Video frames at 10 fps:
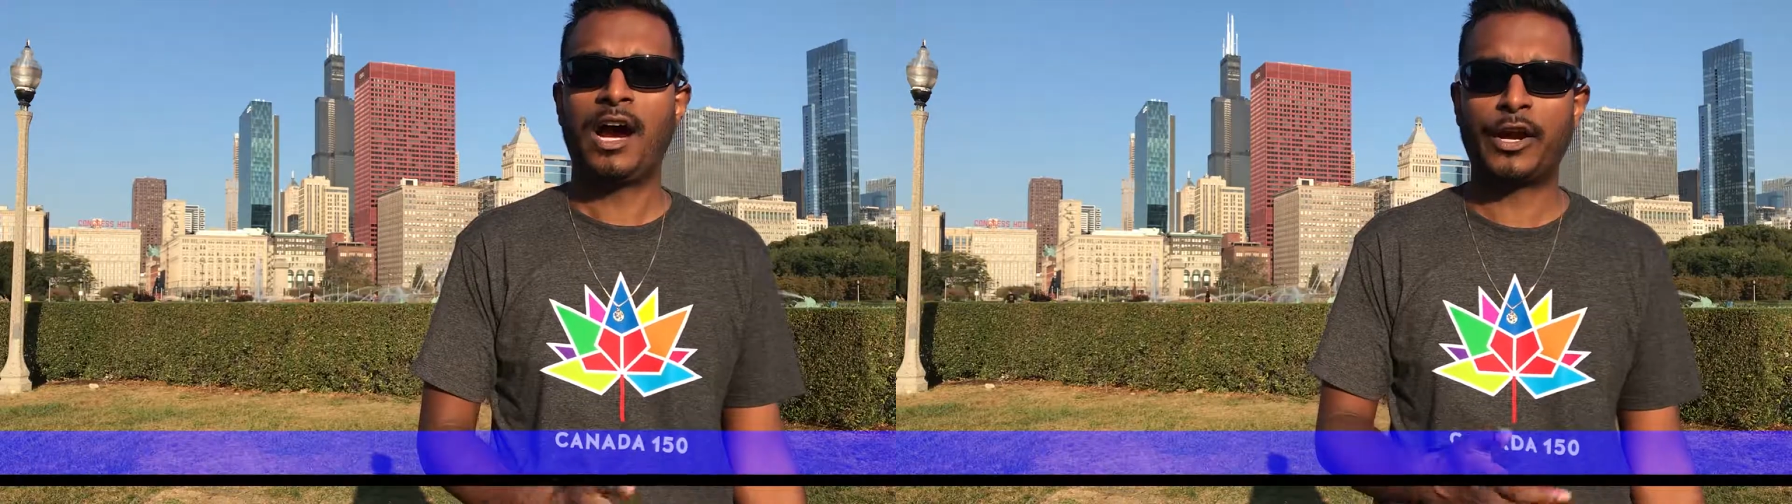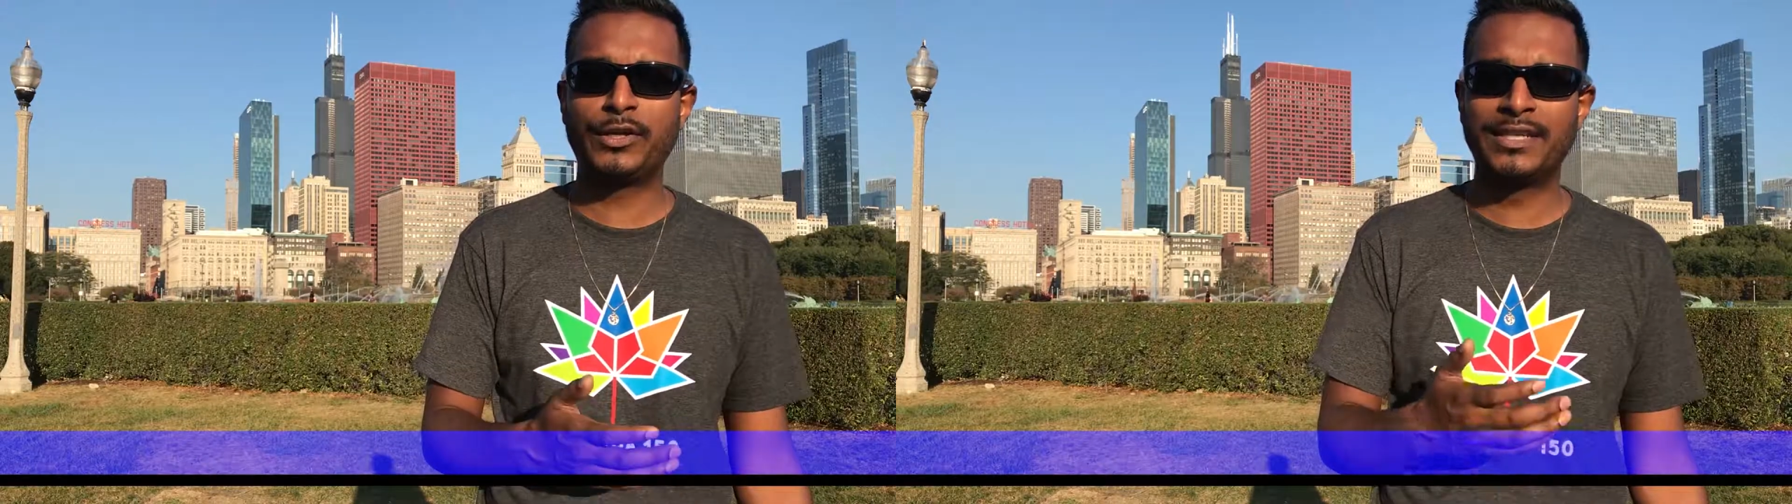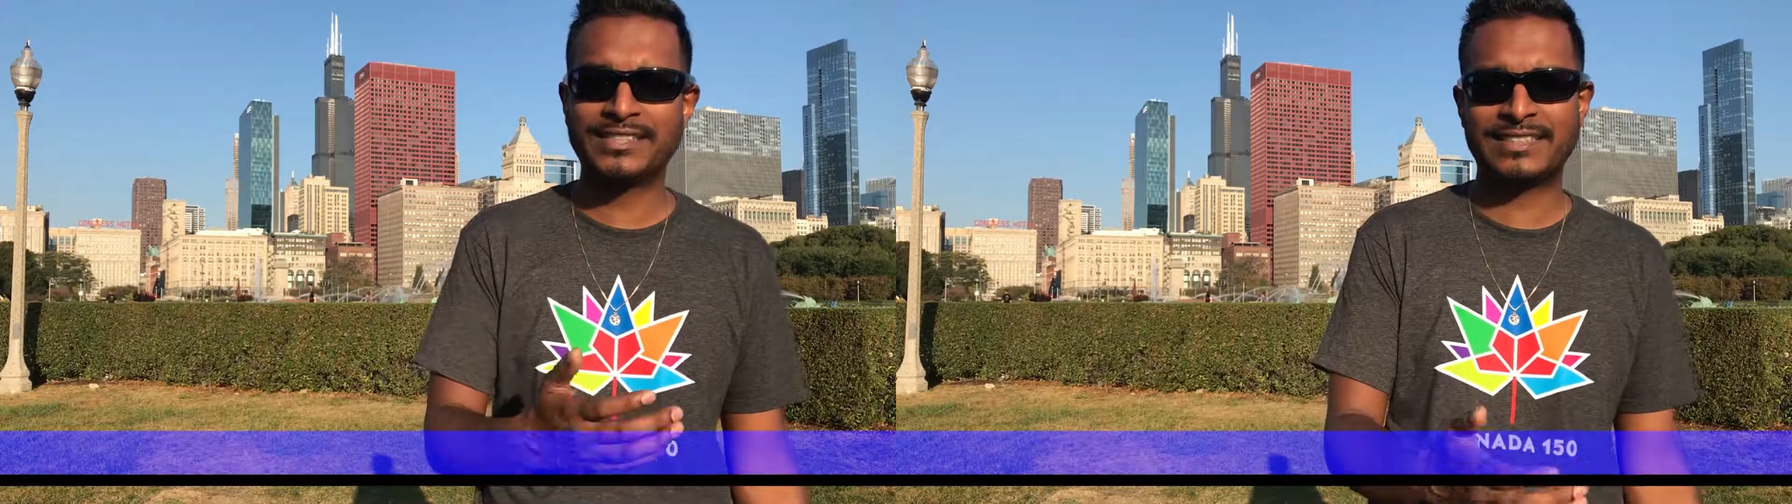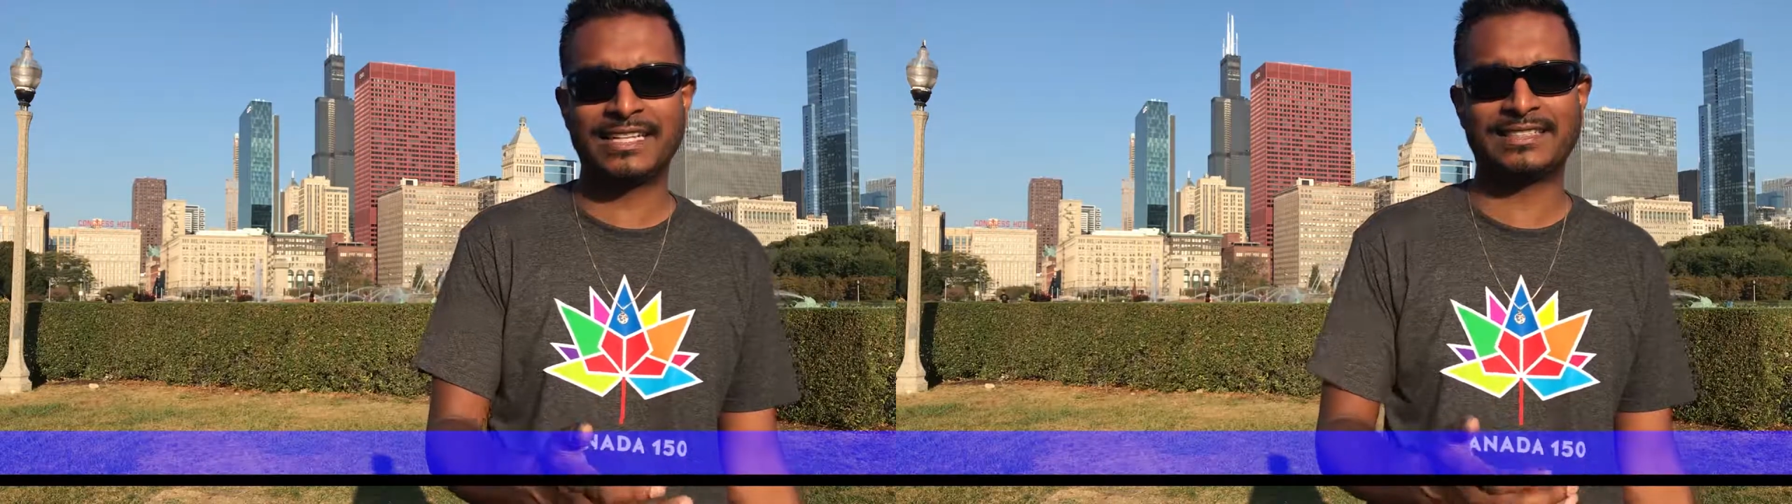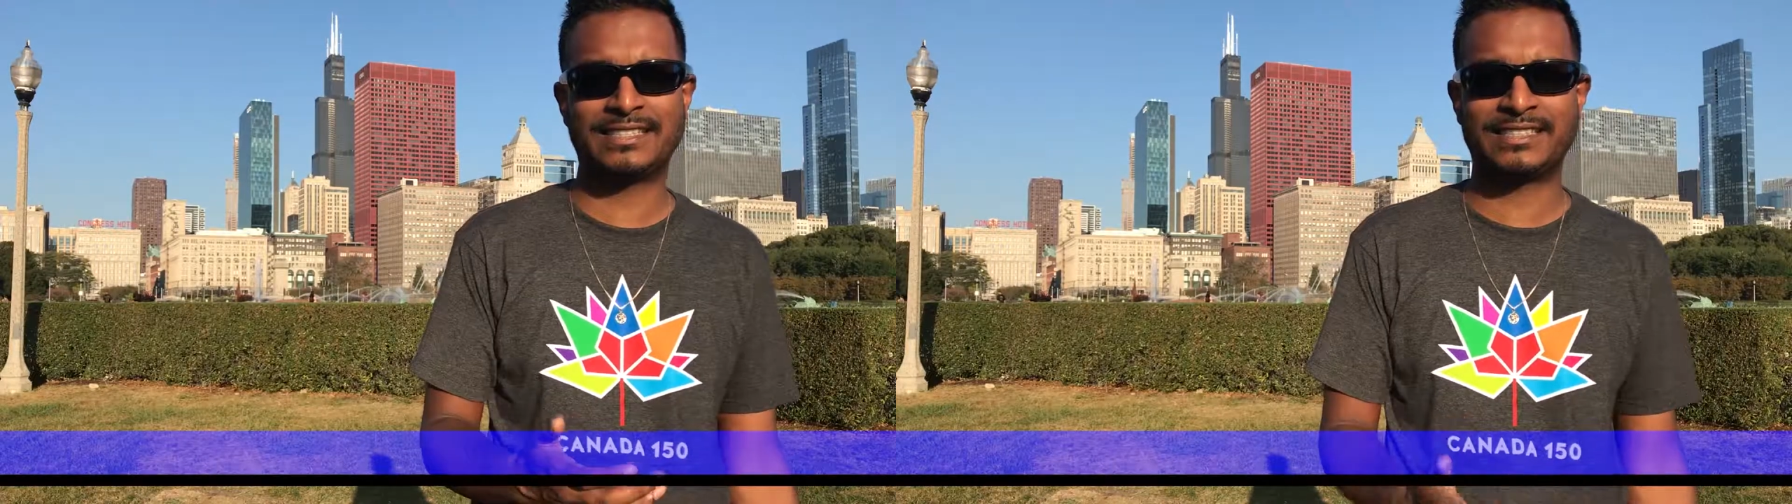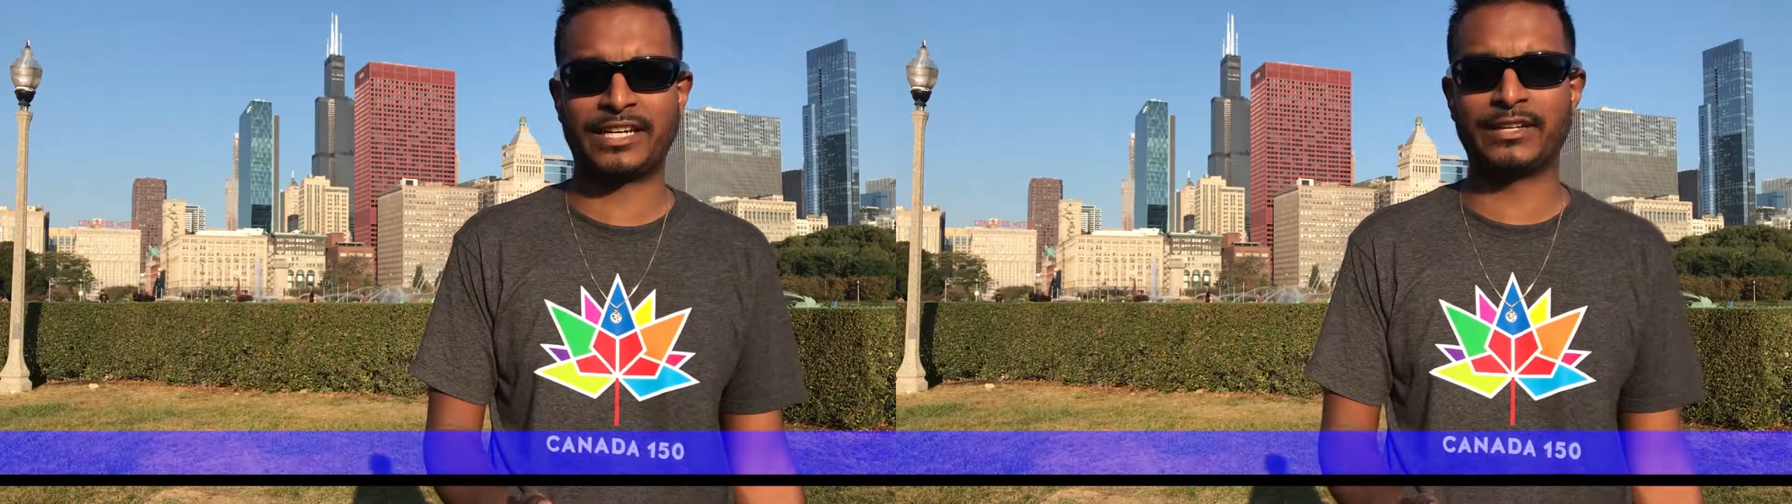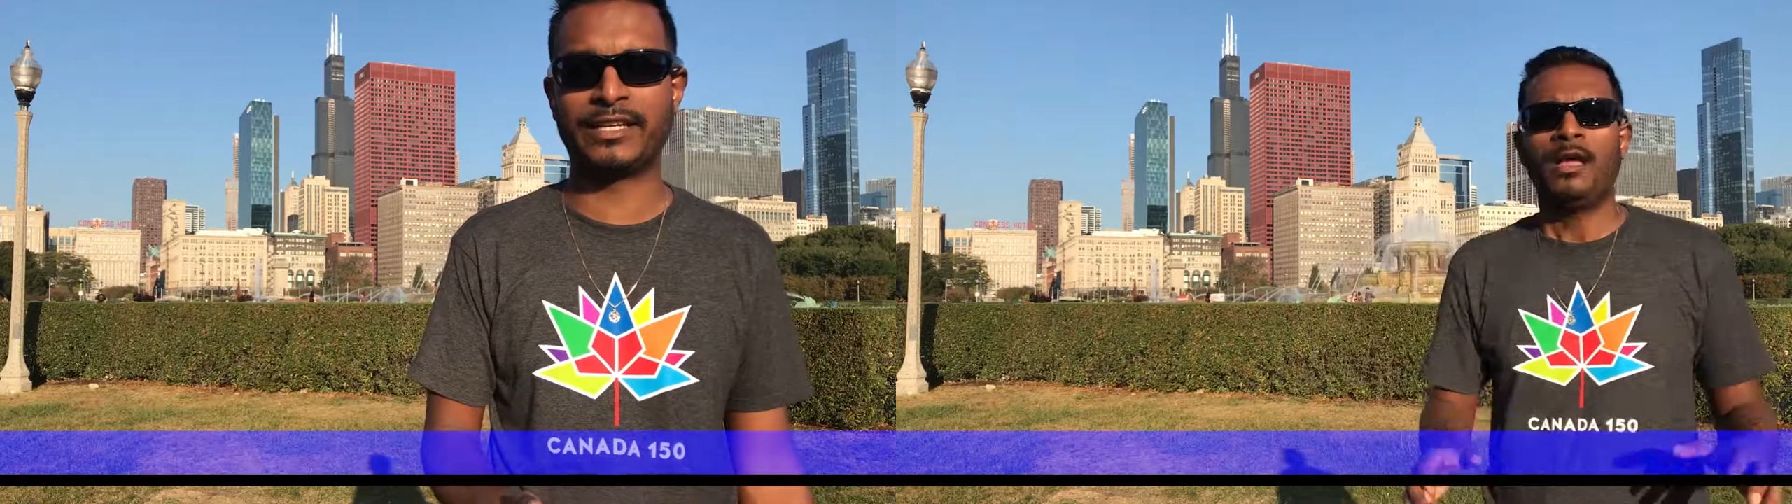Are you listening sincerely?